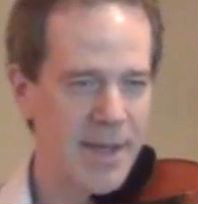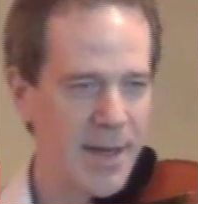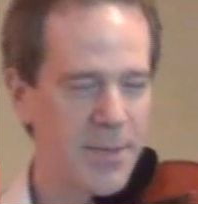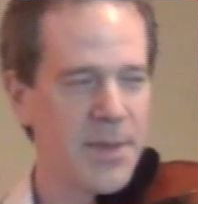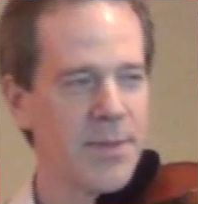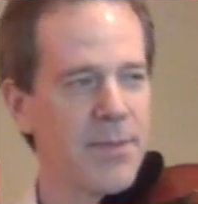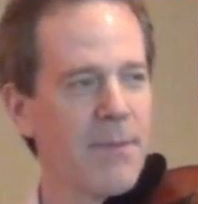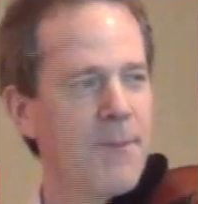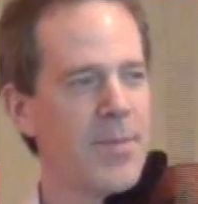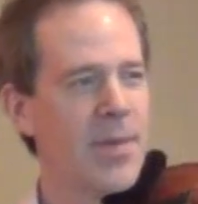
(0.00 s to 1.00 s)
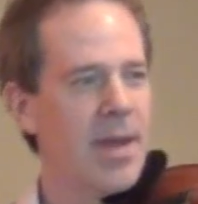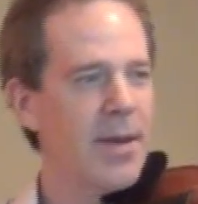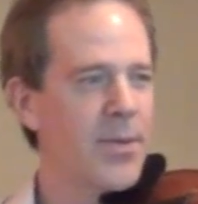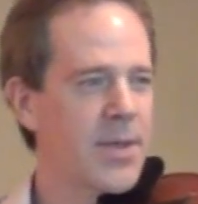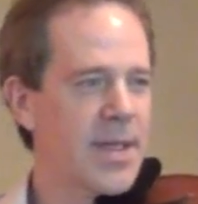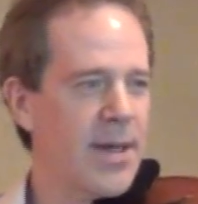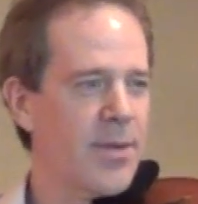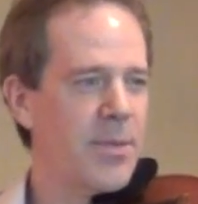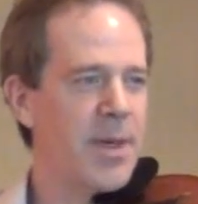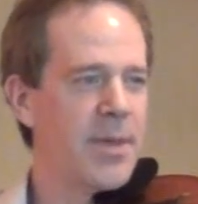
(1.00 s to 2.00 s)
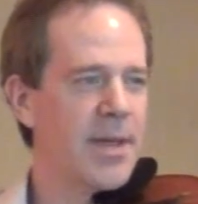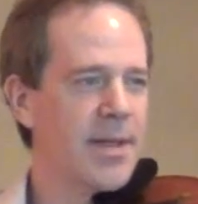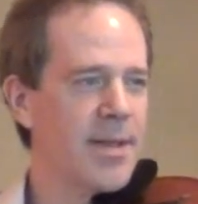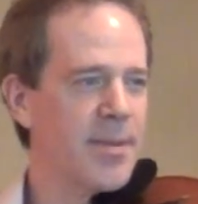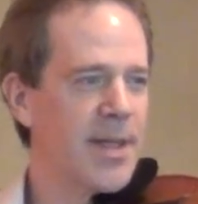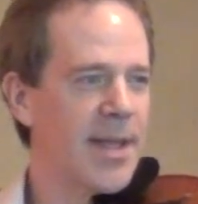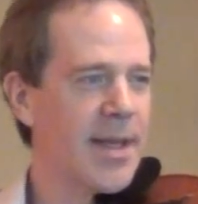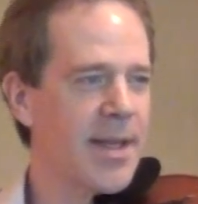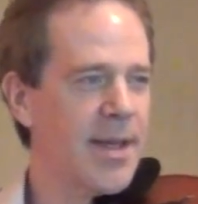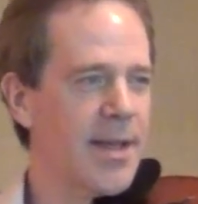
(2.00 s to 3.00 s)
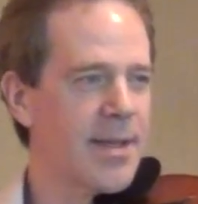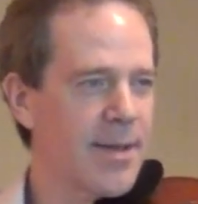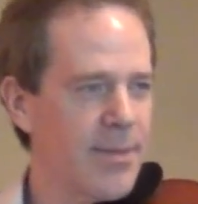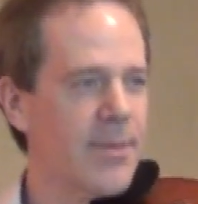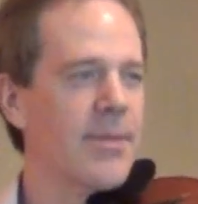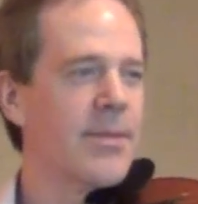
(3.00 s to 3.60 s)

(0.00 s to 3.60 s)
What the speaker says: steps, it would sound maybe a little bit like this. And